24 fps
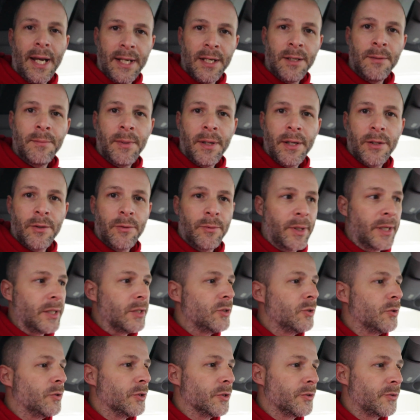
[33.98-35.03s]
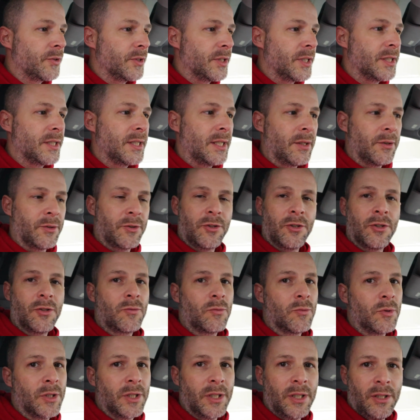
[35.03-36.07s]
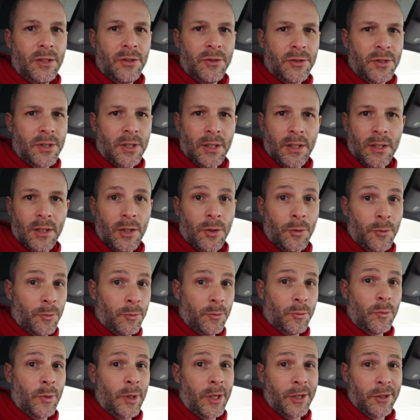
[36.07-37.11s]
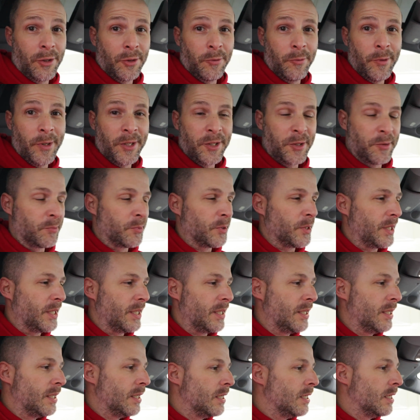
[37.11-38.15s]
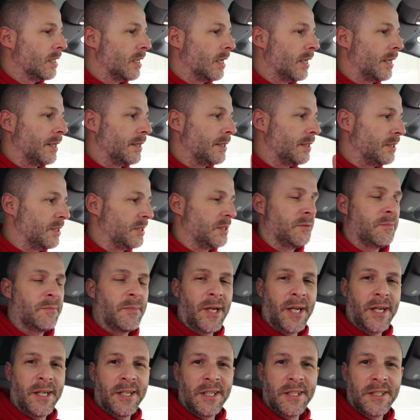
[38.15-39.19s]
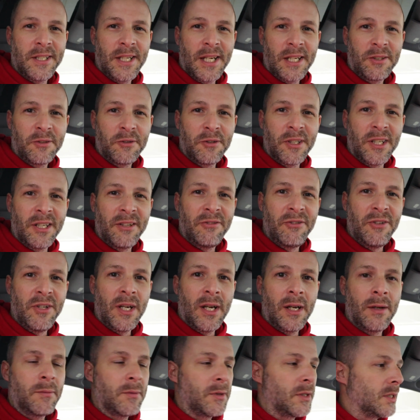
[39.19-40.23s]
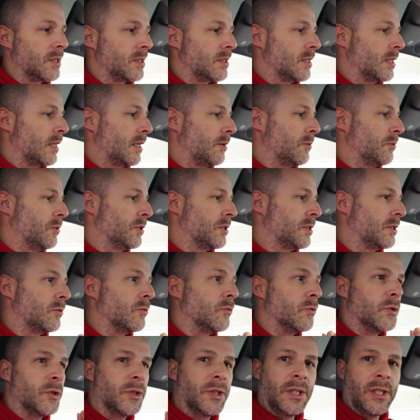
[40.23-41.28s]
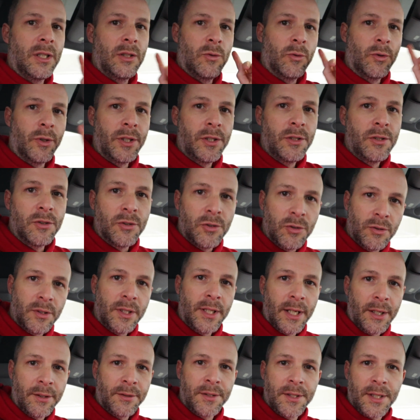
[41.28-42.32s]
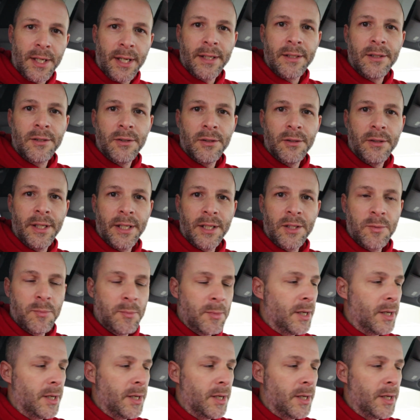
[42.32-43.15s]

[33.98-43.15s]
I didn't buy the right tools for this. I was just really using a regular razor blade. I didn't buy an Exacto knife yet because I wasn't really going to do the outside till next